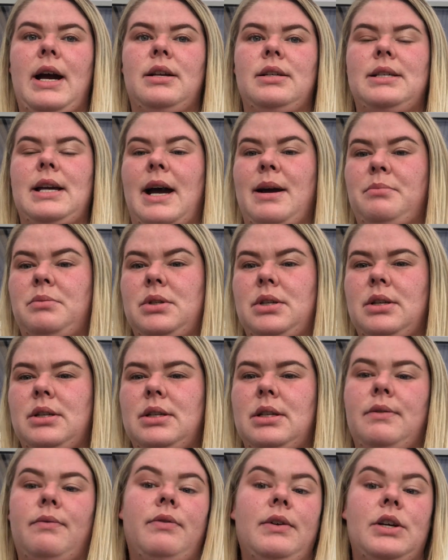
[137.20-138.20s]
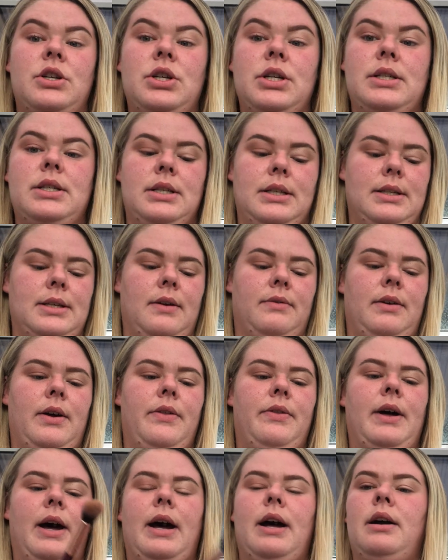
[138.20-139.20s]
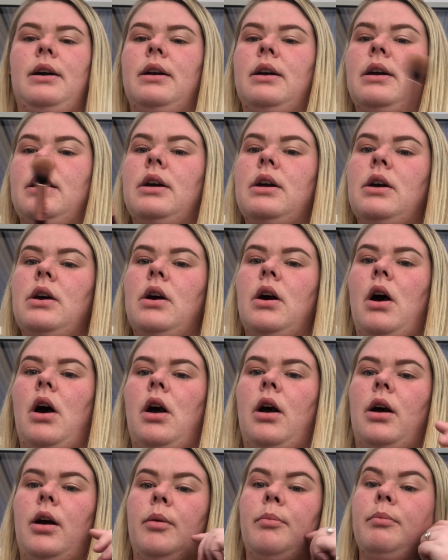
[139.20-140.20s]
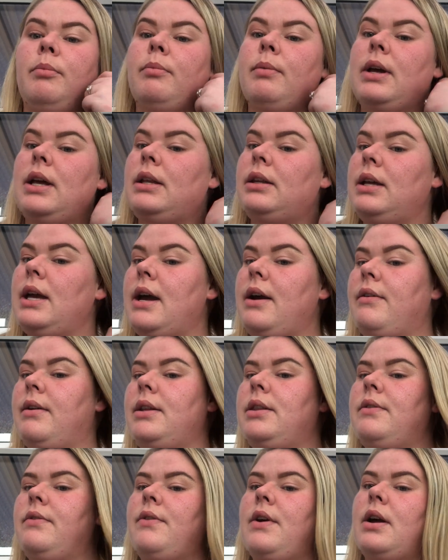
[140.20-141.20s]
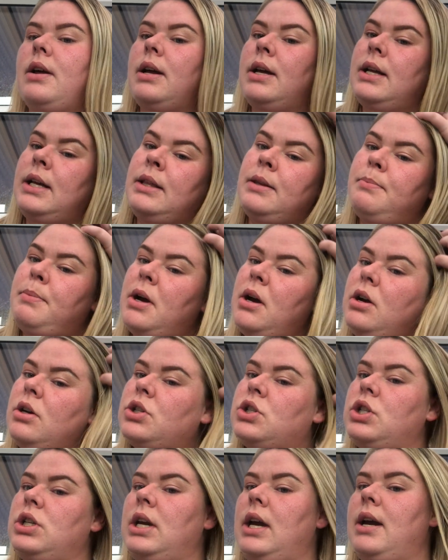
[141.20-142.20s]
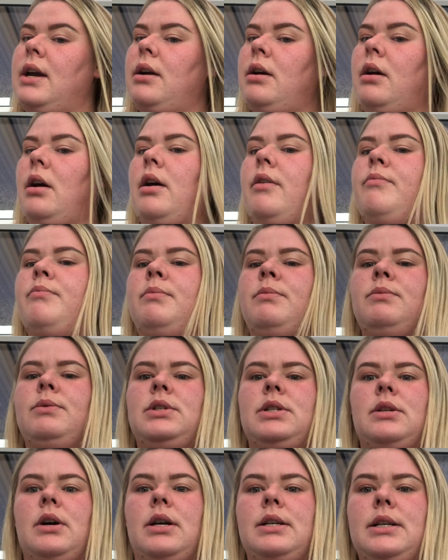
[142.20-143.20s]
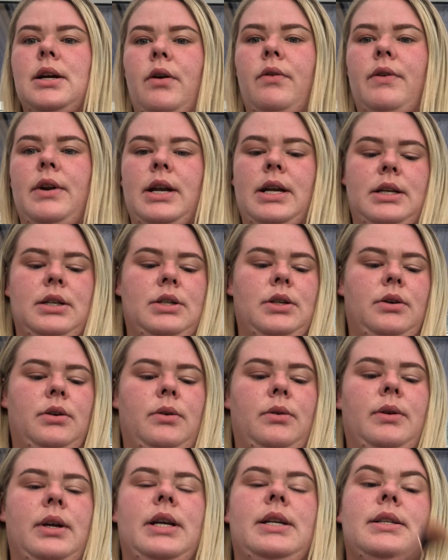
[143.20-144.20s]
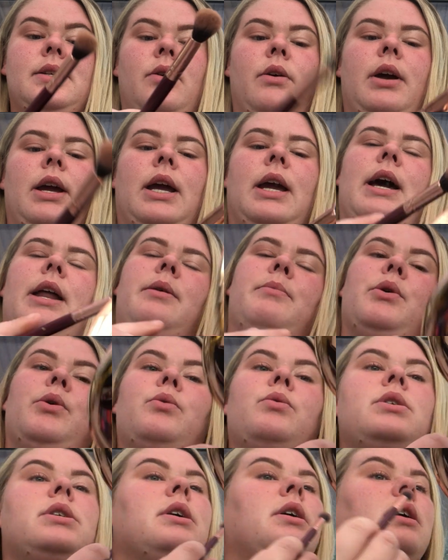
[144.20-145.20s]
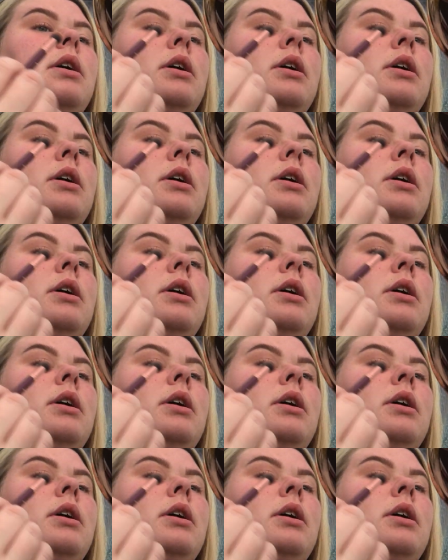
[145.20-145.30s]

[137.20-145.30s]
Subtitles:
hamsters and fishes and stuff like that. And yeah, in the past year, I've started delving into exotic animals.